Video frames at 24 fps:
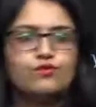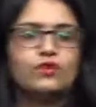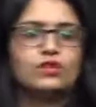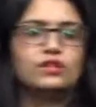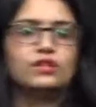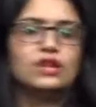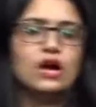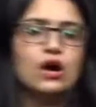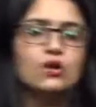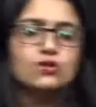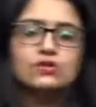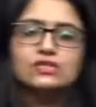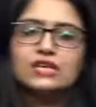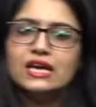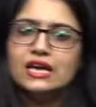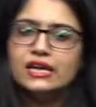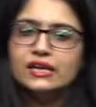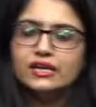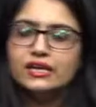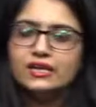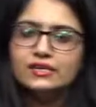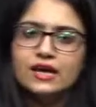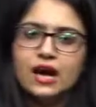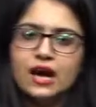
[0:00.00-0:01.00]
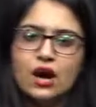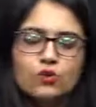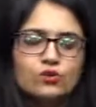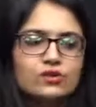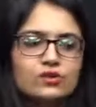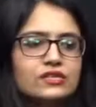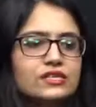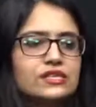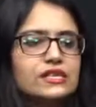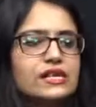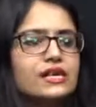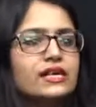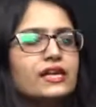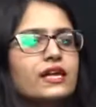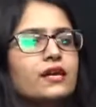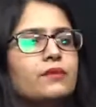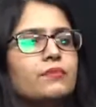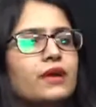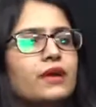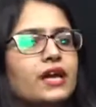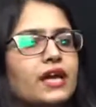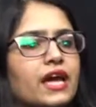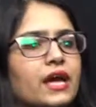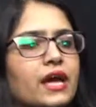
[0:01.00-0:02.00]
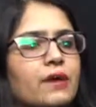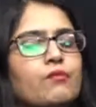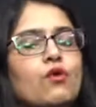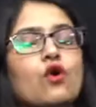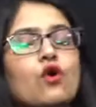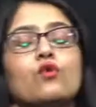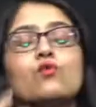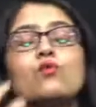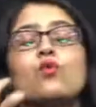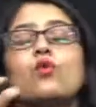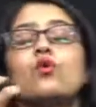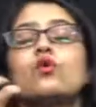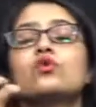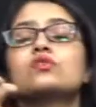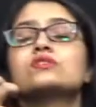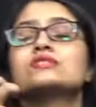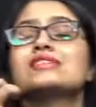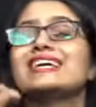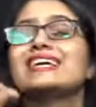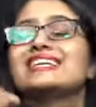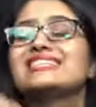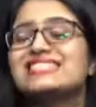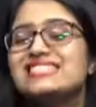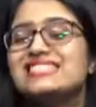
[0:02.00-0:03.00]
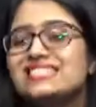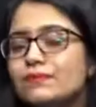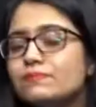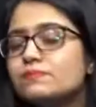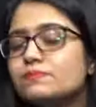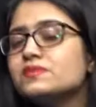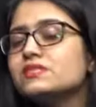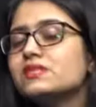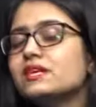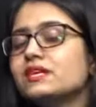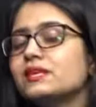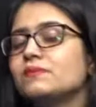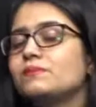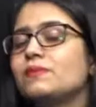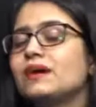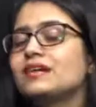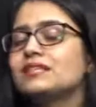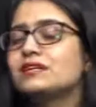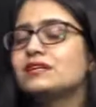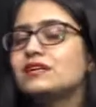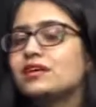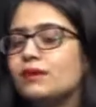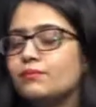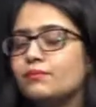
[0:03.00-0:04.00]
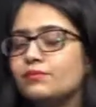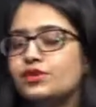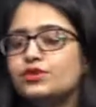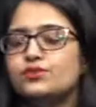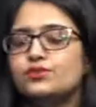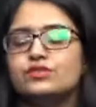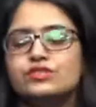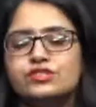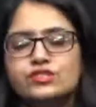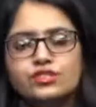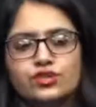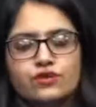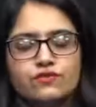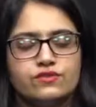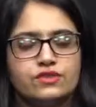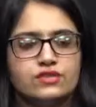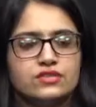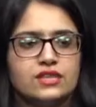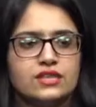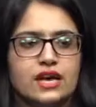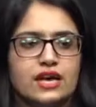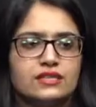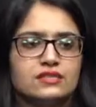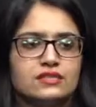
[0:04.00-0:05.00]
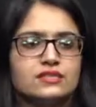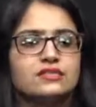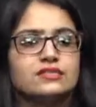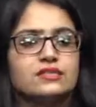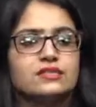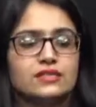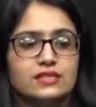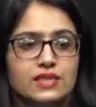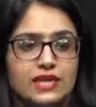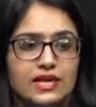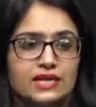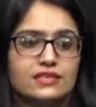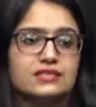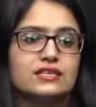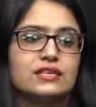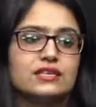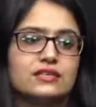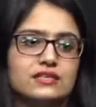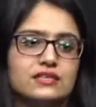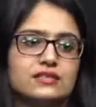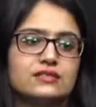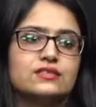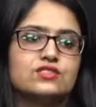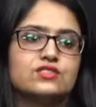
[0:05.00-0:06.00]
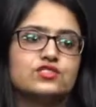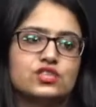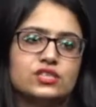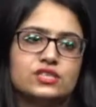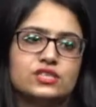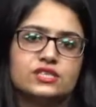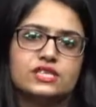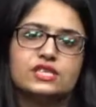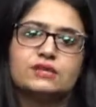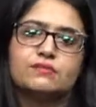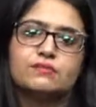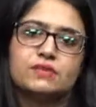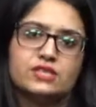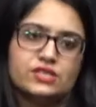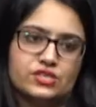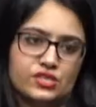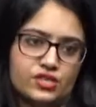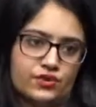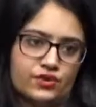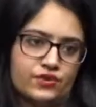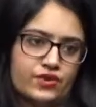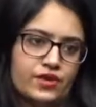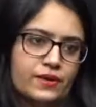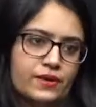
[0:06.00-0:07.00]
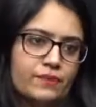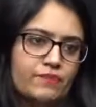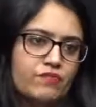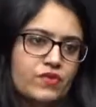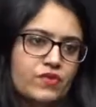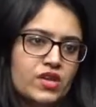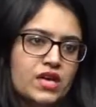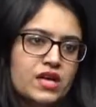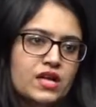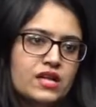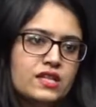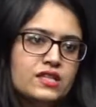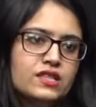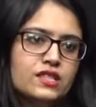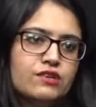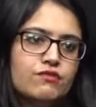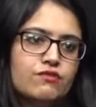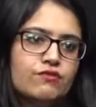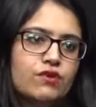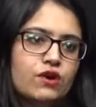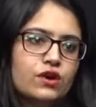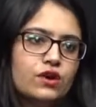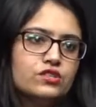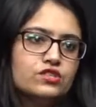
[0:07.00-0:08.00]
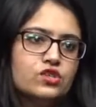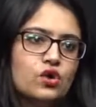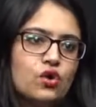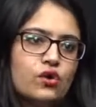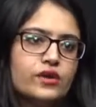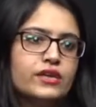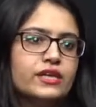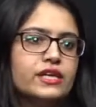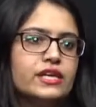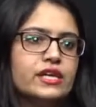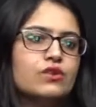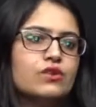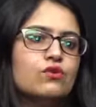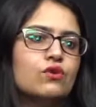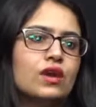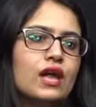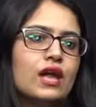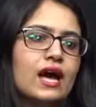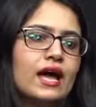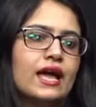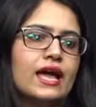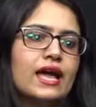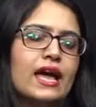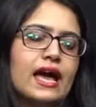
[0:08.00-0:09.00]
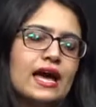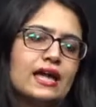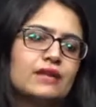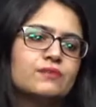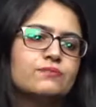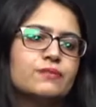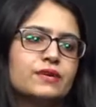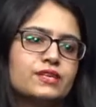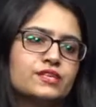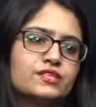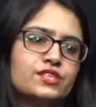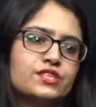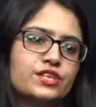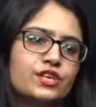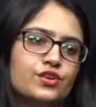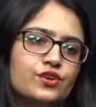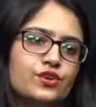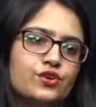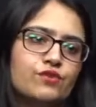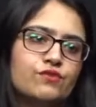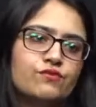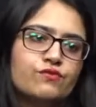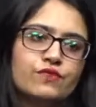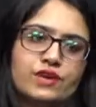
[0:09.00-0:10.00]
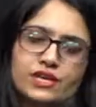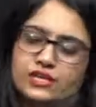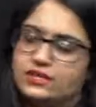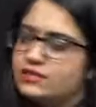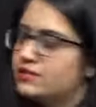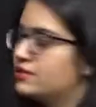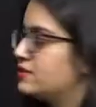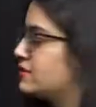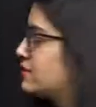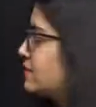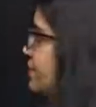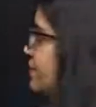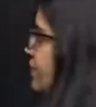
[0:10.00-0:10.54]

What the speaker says: Without any doubt, DNA became or was accepted by the community of the scientists that yes, it is the genetic material. They worked on E. coli and bacteriophages.